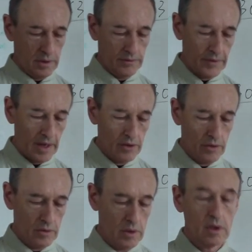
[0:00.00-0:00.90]

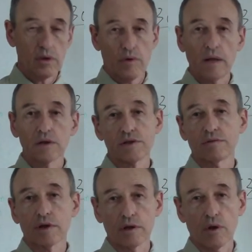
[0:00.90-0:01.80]
value,
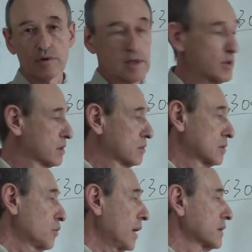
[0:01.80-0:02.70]
relatively close. I mean,
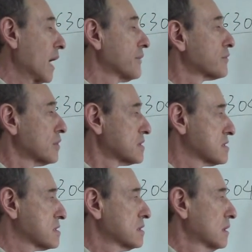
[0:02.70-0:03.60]
one
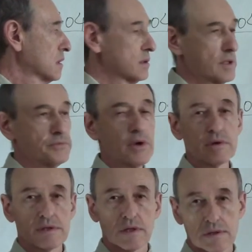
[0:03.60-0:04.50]
hundredths
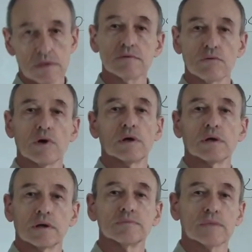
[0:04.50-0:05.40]
difference is
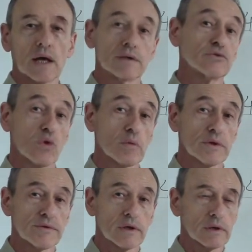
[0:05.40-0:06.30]
really kind of
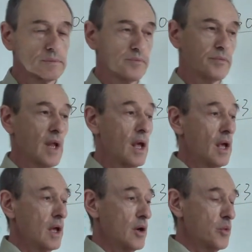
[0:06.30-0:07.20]
normal thing,
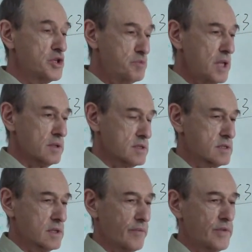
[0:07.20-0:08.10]
which
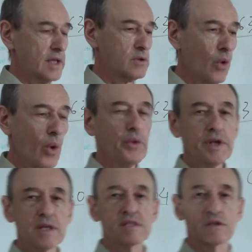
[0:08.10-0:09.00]
means that all
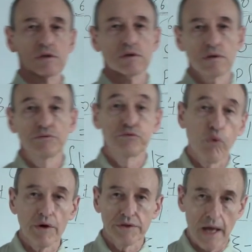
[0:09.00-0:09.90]
these
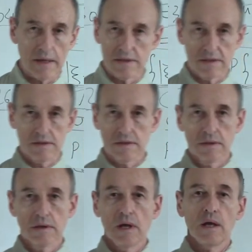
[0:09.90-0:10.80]
four tests.
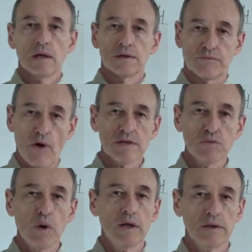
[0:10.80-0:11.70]
The
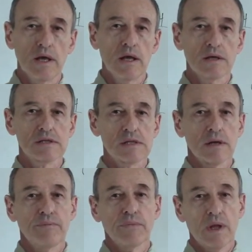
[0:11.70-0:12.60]
first one is
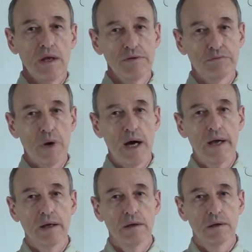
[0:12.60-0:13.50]
if my